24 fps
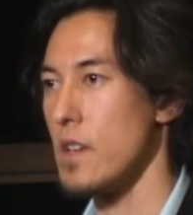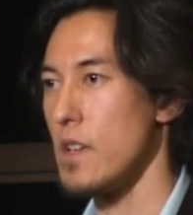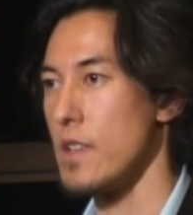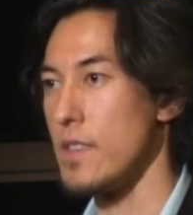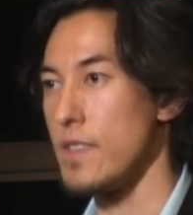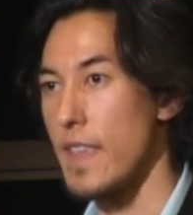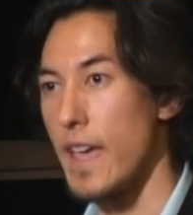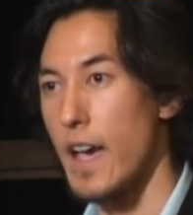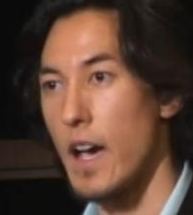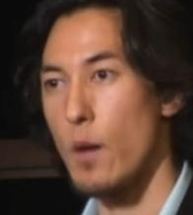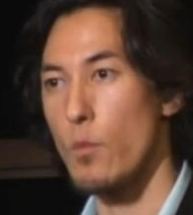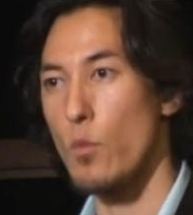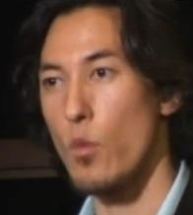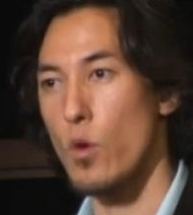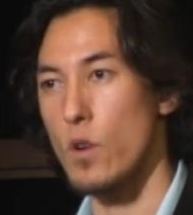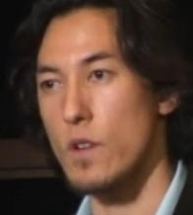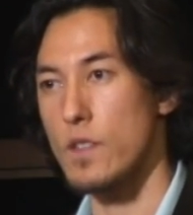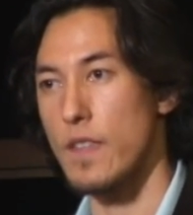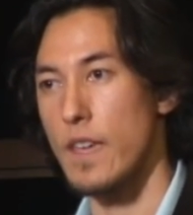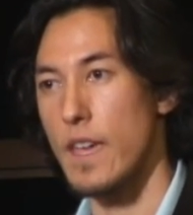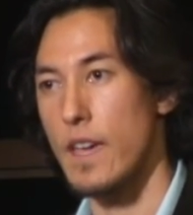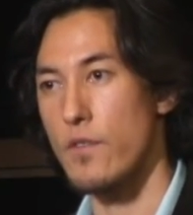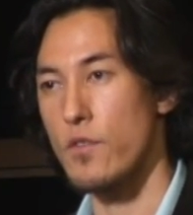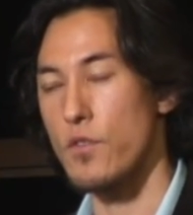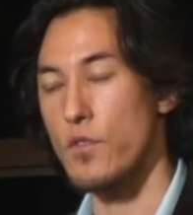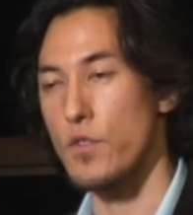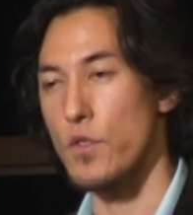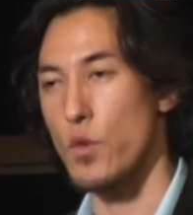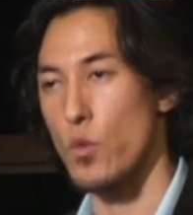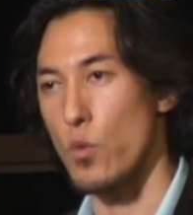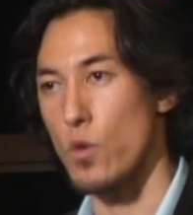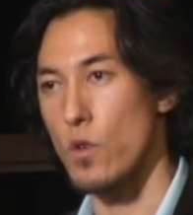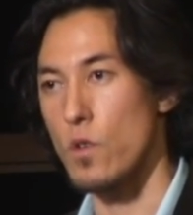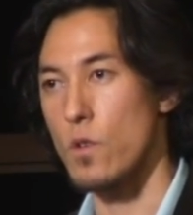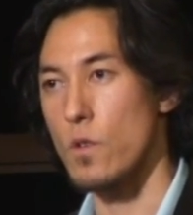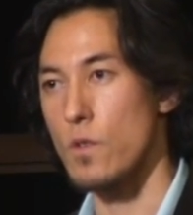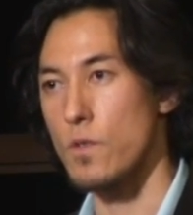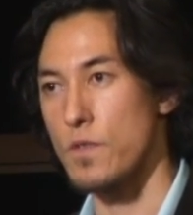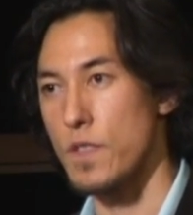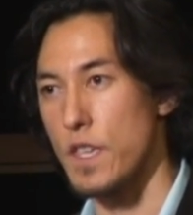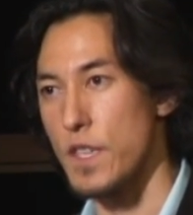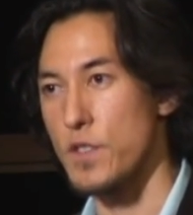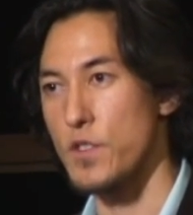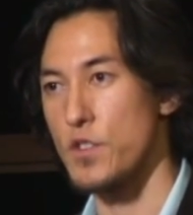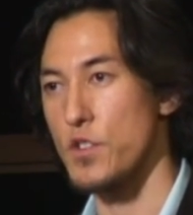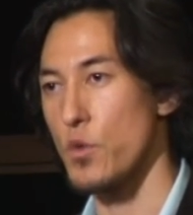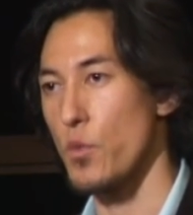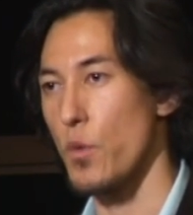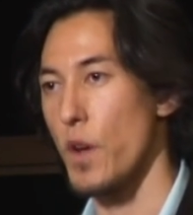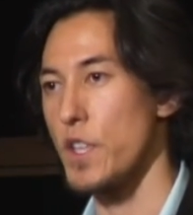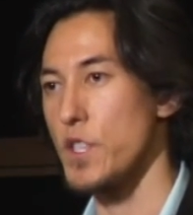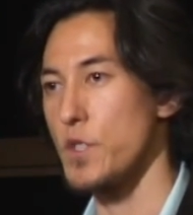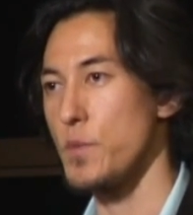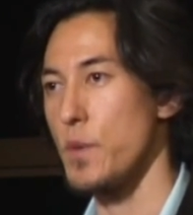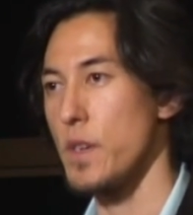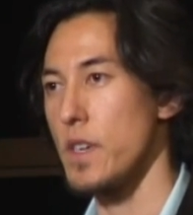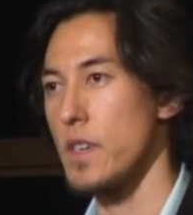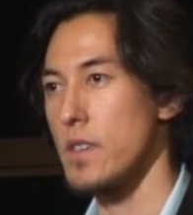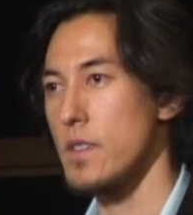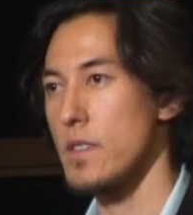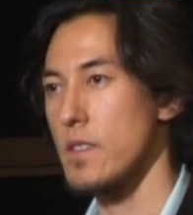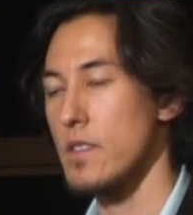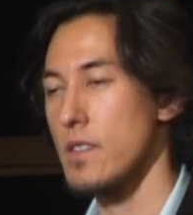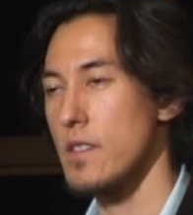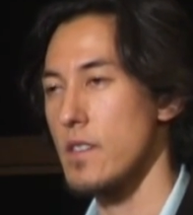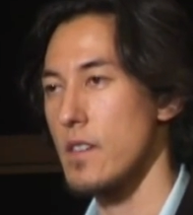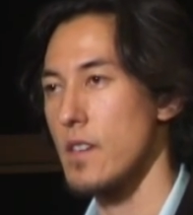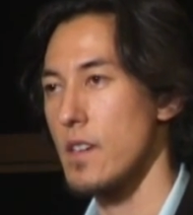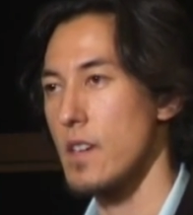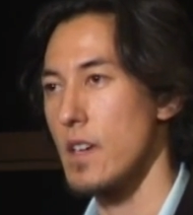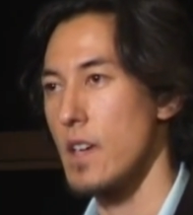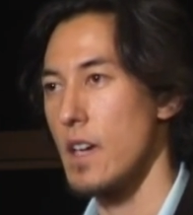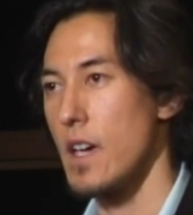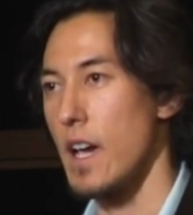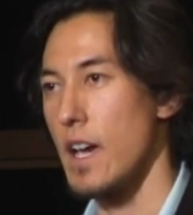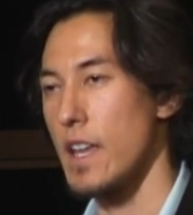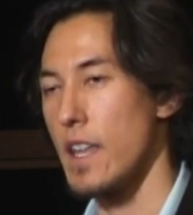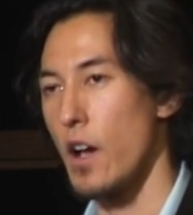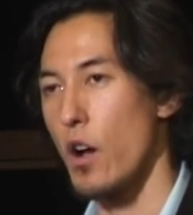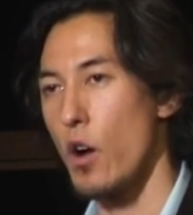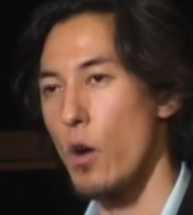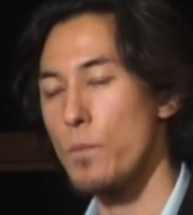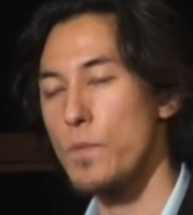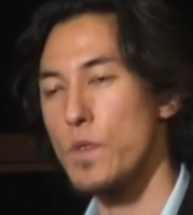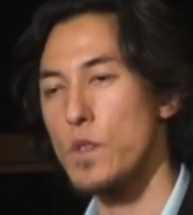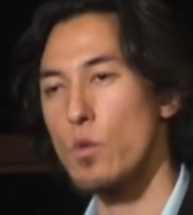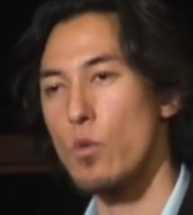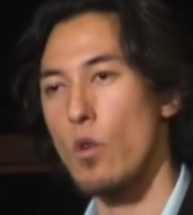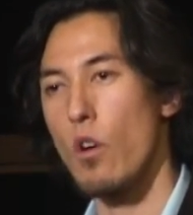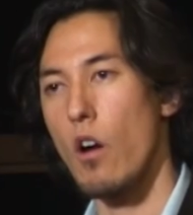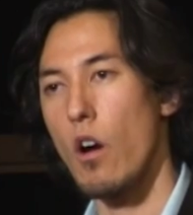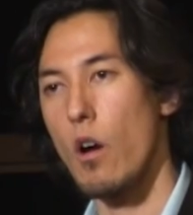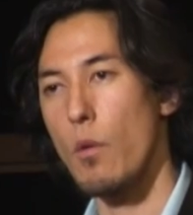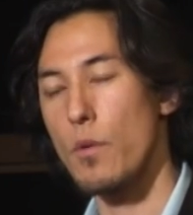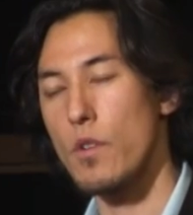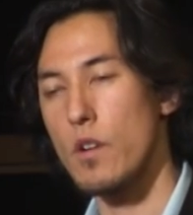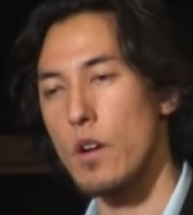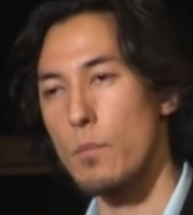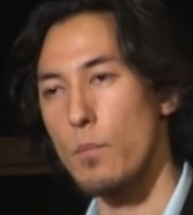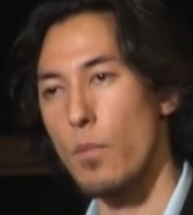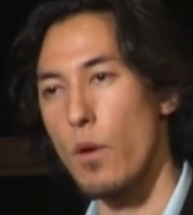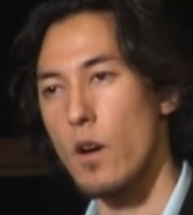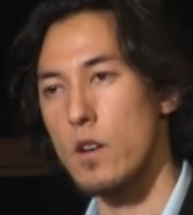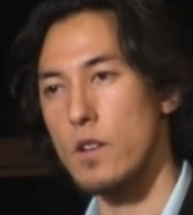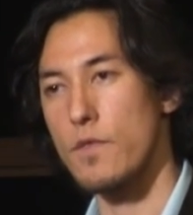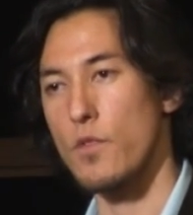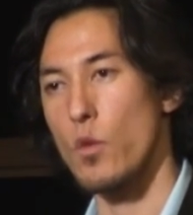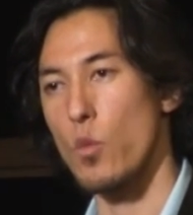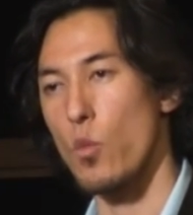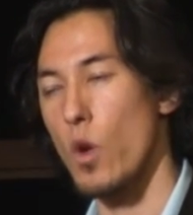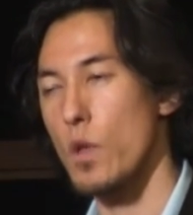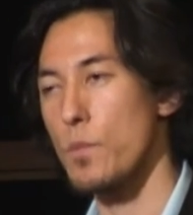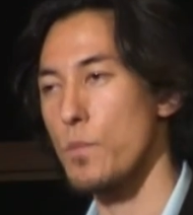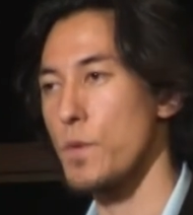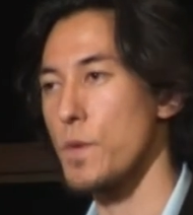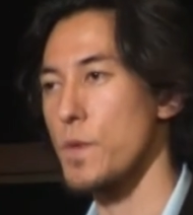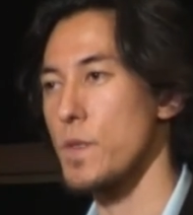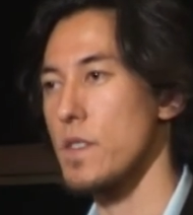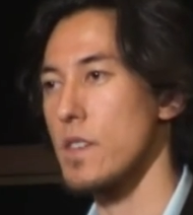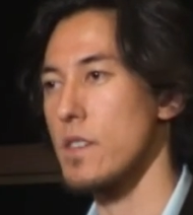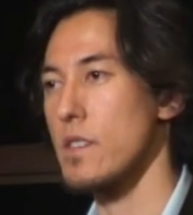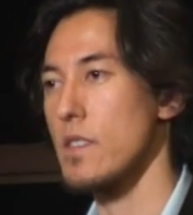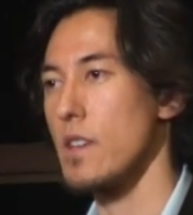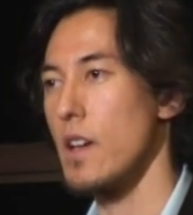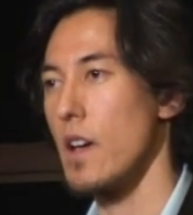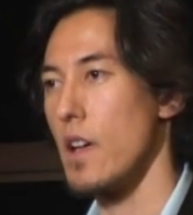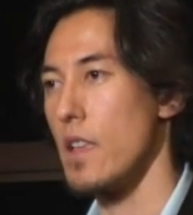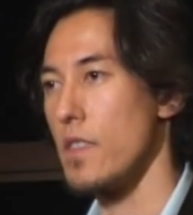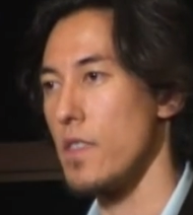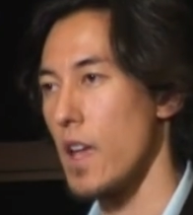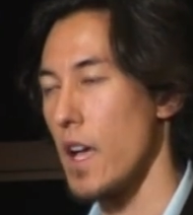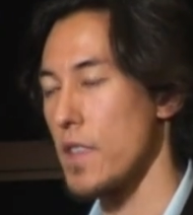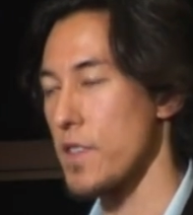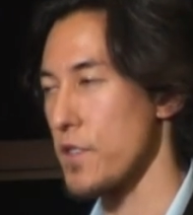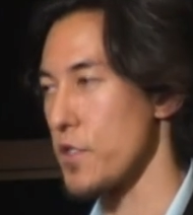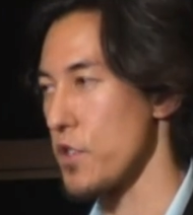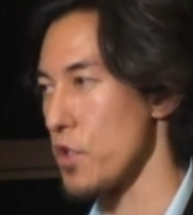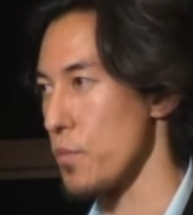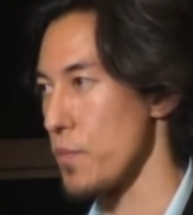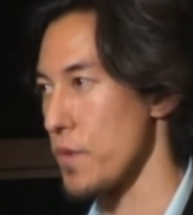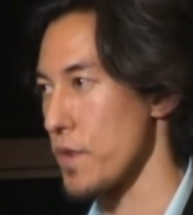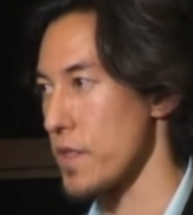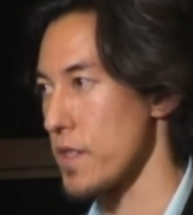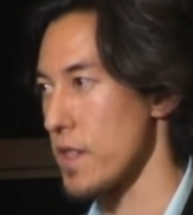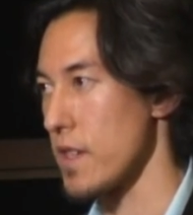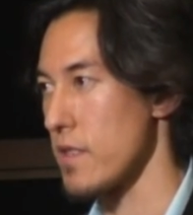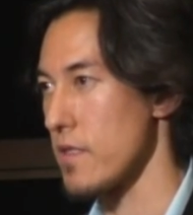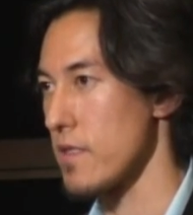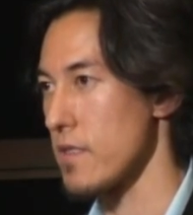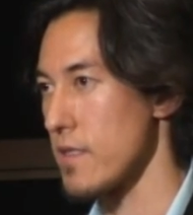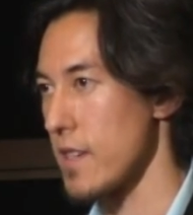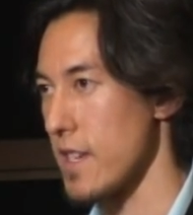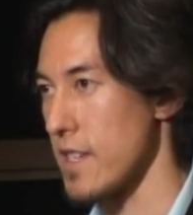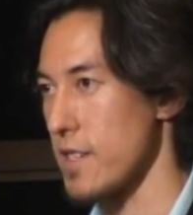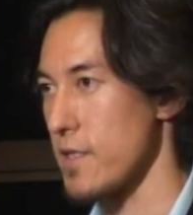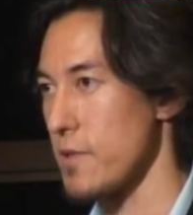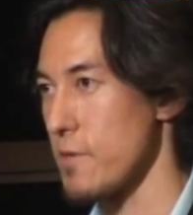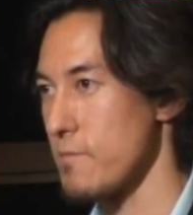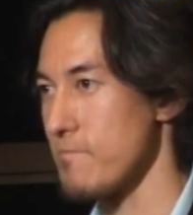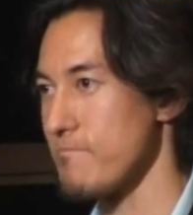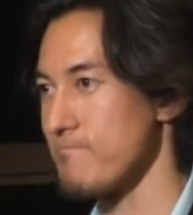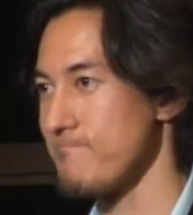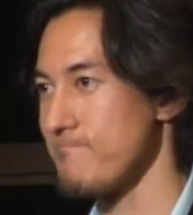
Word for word: Now more than ever, the world needs you to wage peace. And I hope that you will all become part of the 1%, not the 2%. Thank you.